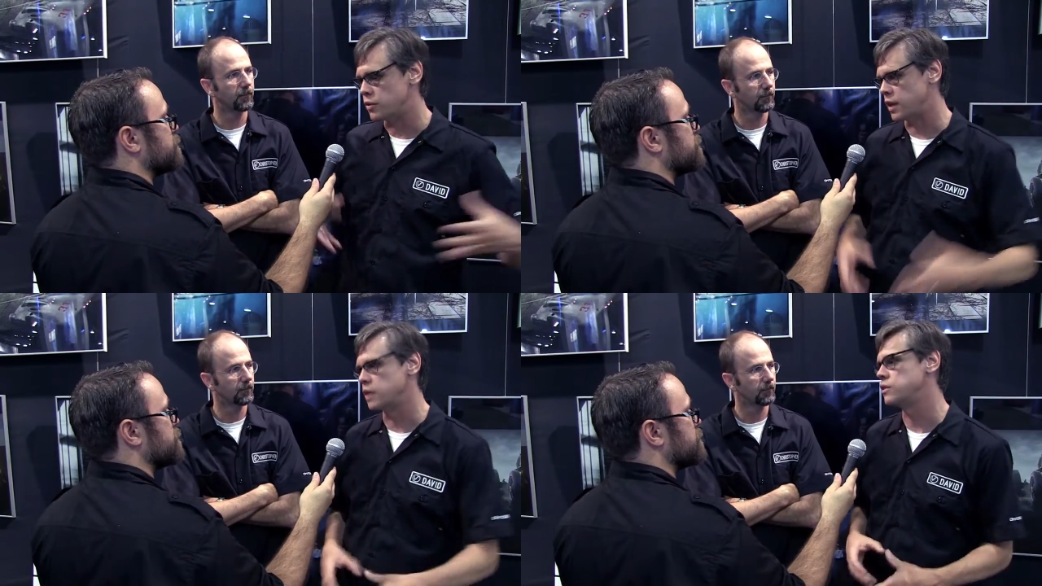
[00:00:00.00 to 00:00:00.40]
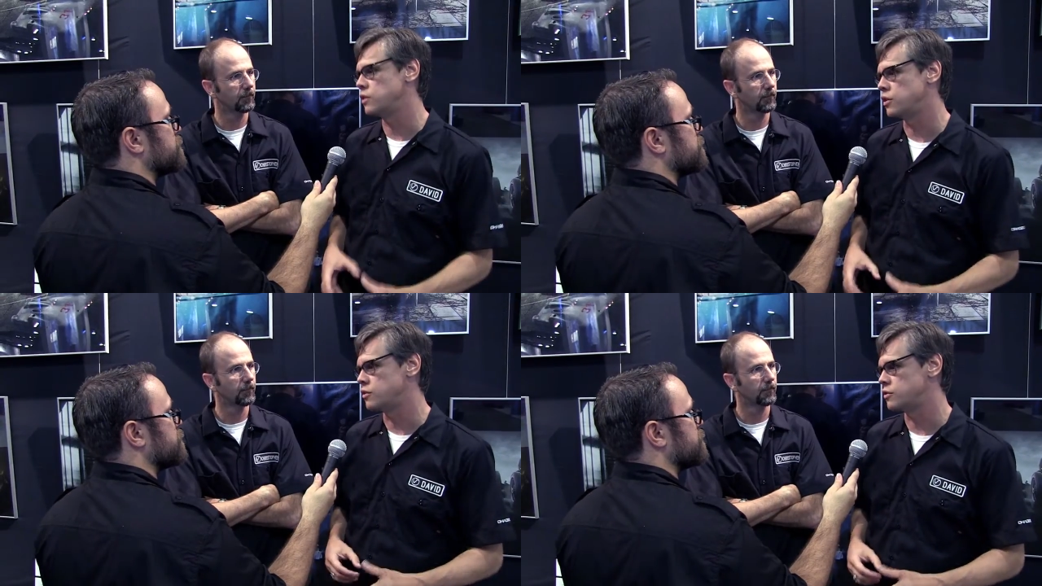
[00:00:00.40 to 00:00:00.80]

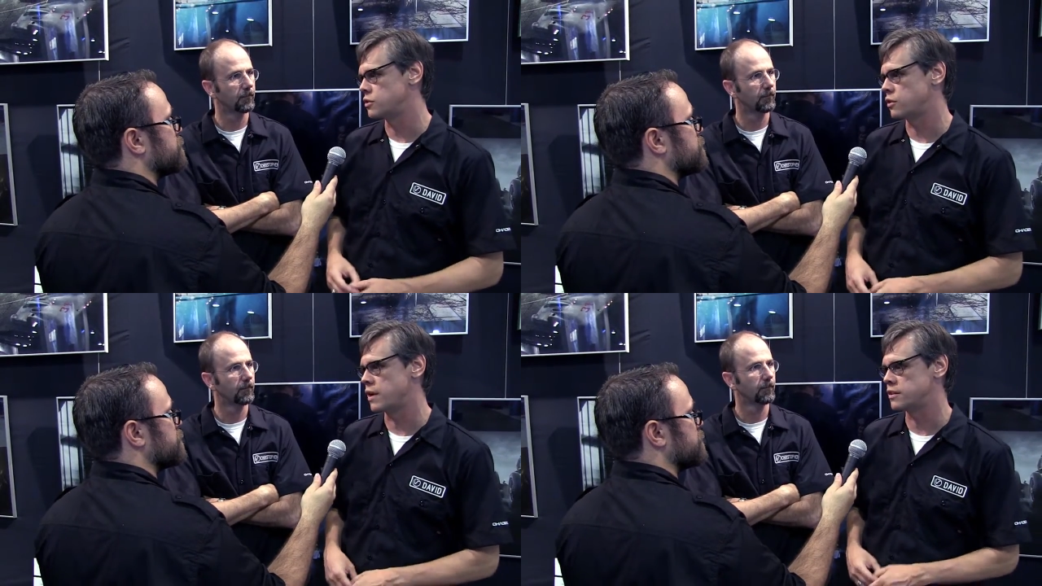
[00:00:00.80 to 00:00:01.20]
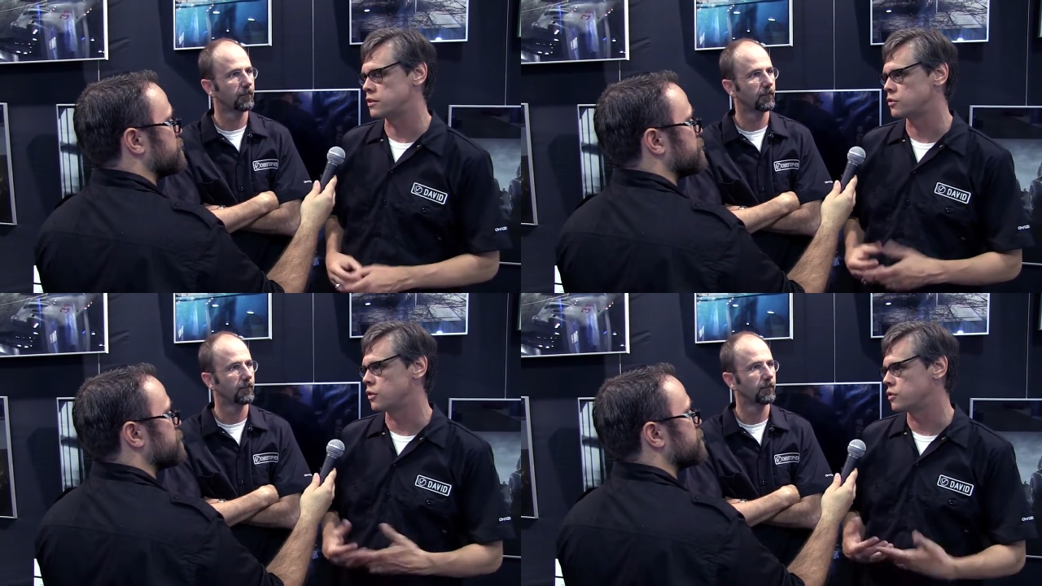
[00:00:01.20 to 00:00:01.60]
Speaker 1: within Nuke, so
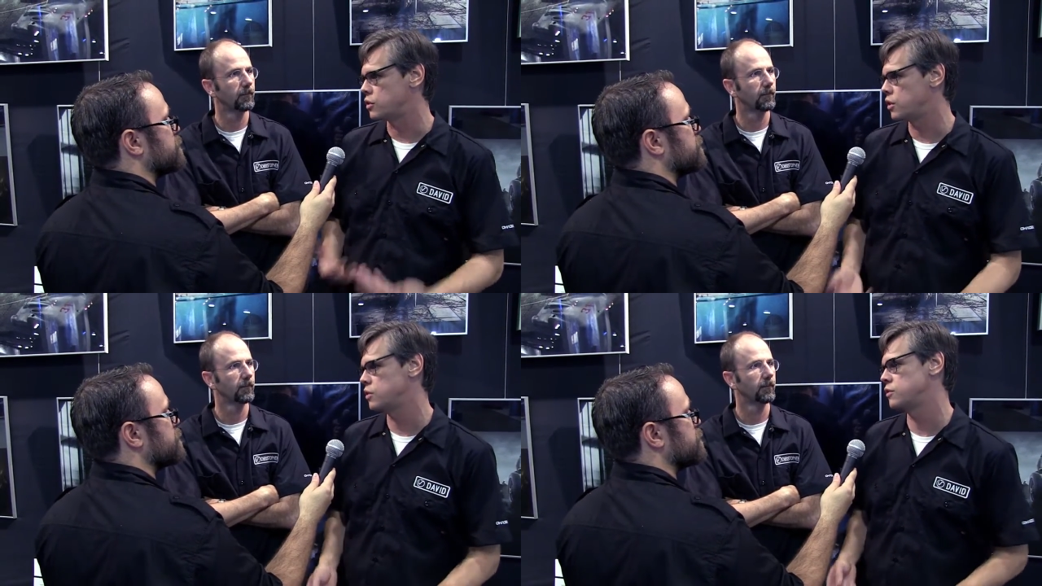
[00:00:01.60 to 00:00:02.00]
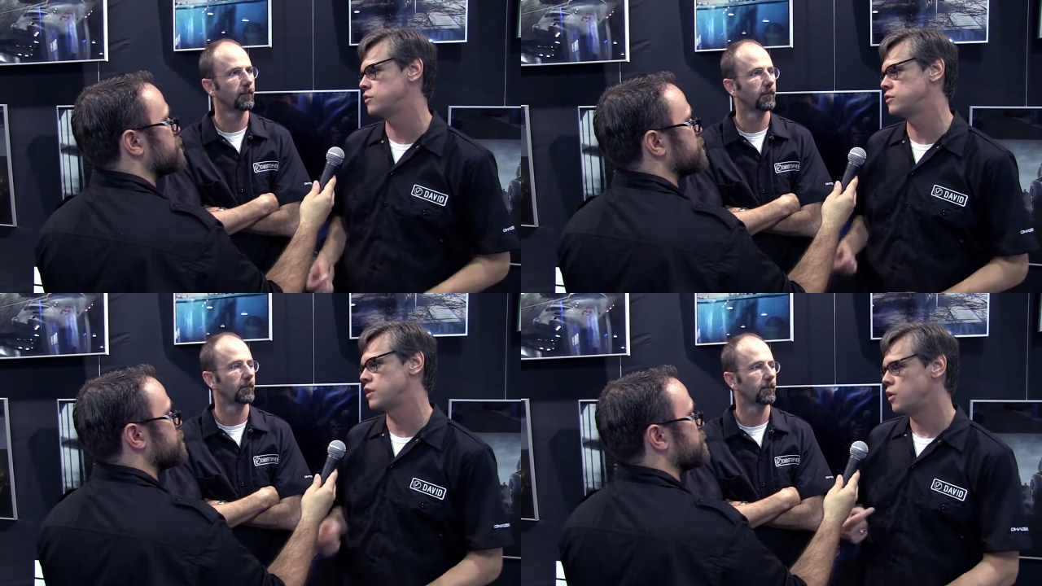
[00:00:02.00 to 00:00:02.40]
access to all the
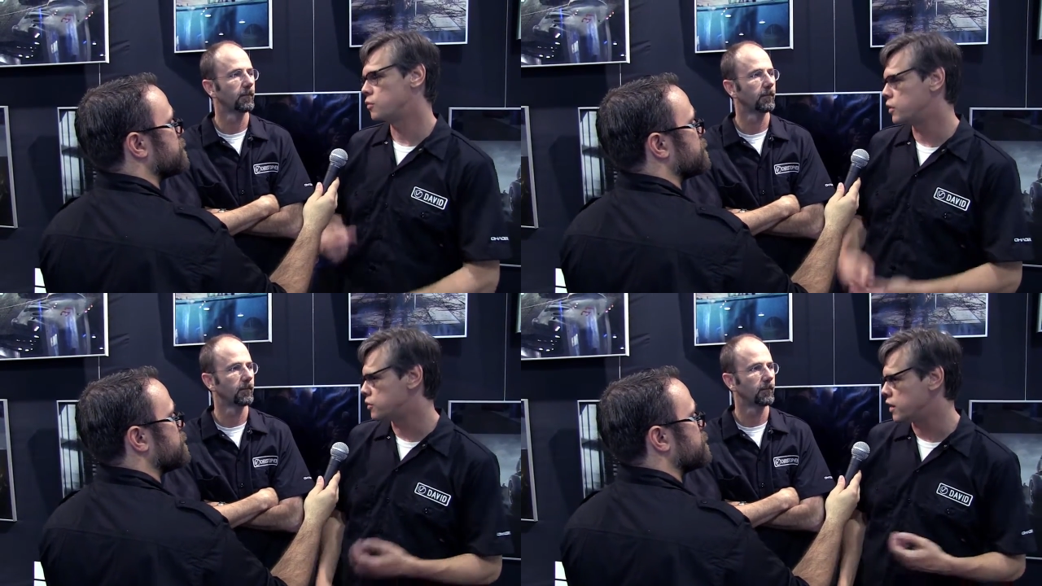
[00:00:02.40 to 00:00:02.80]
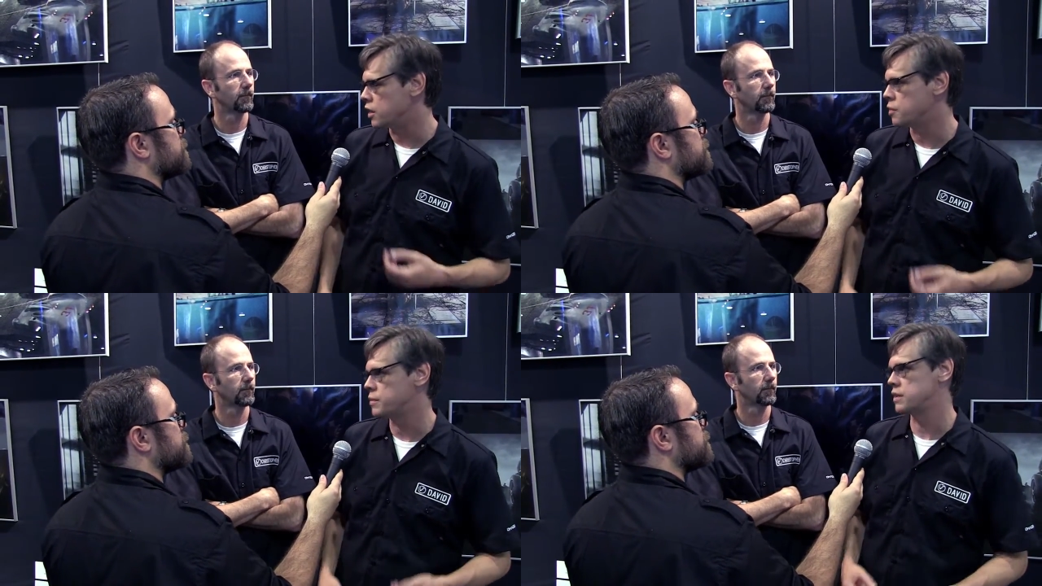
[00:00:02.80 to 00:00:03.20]
nodes, render
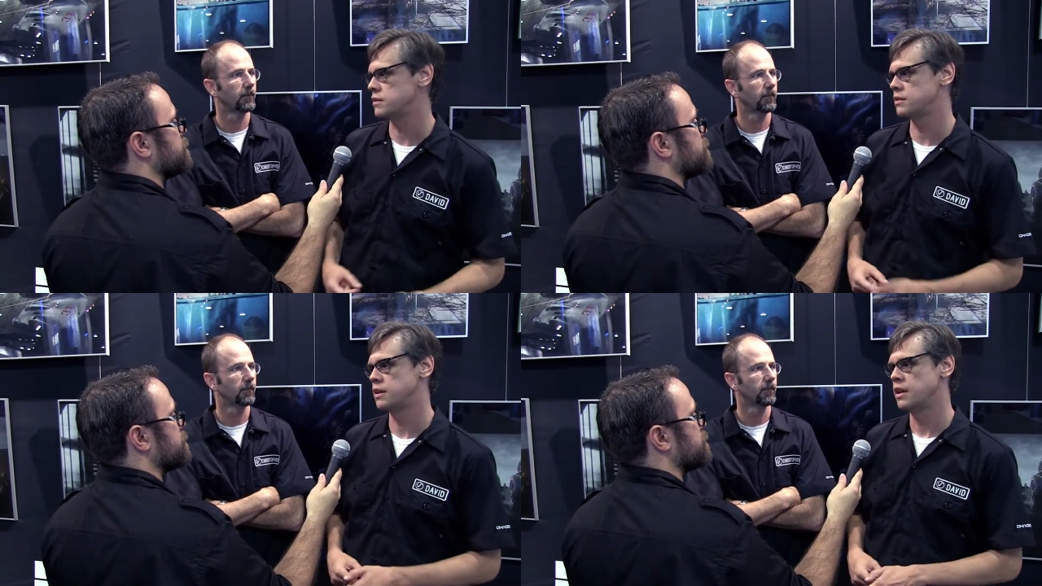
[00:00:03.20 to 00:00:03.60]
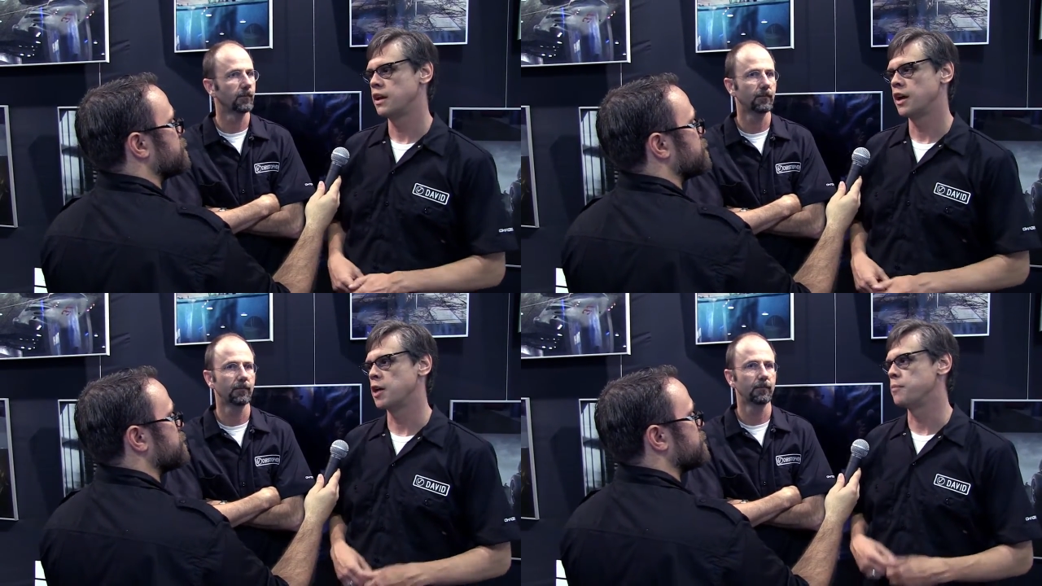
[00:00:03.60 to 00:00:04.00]
elements.
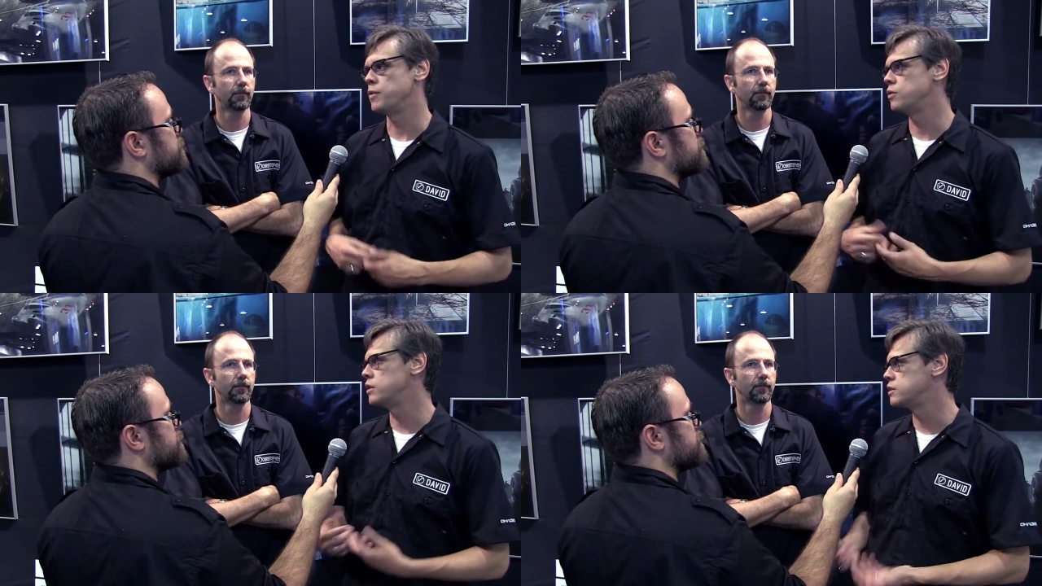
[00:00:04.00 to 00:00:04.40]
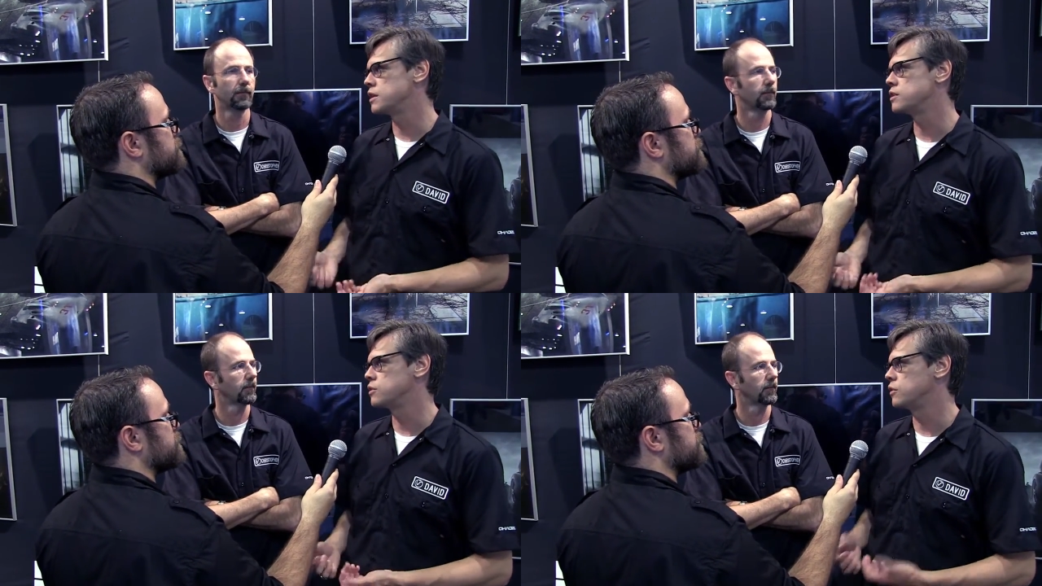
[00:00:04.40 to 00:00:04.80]
Um, you had
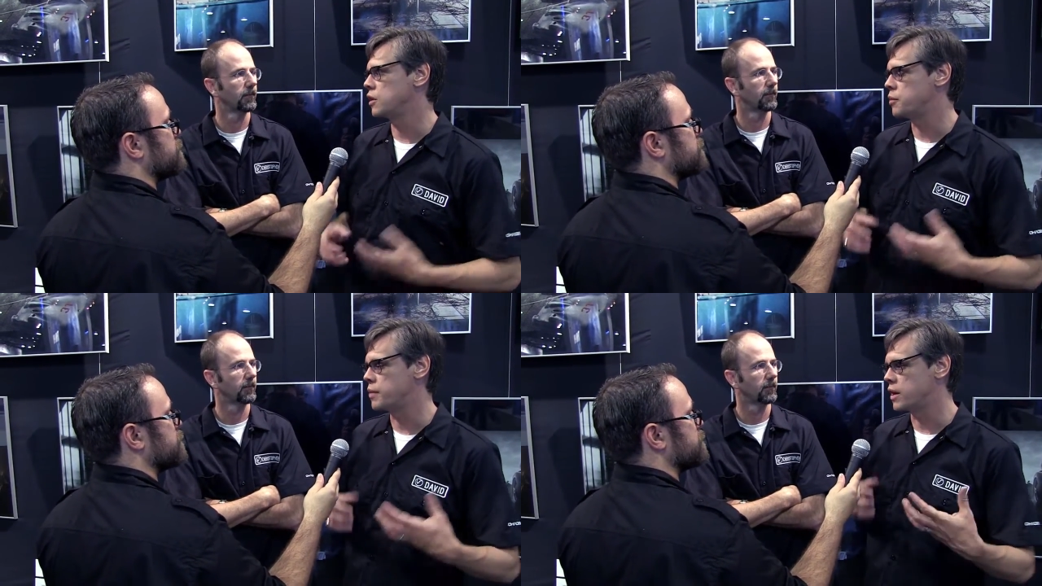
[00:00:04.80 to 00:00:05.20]
discussed earlier